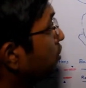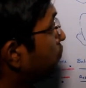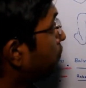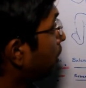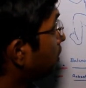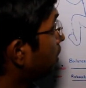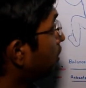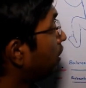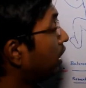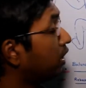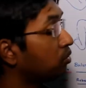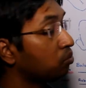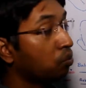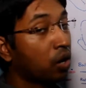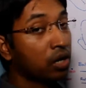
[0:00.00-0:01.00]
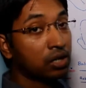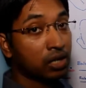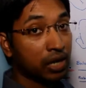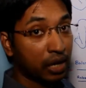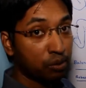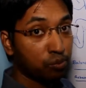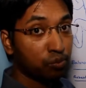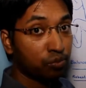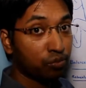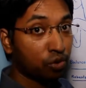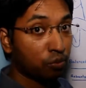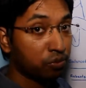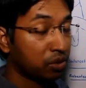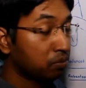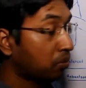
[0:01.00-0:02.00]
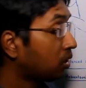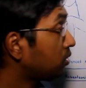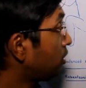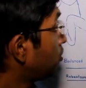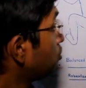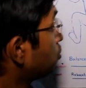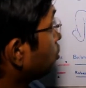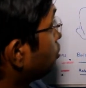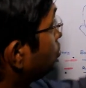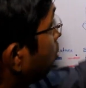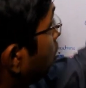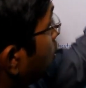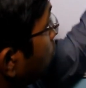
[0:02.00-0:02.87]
the father and one came from the mother. So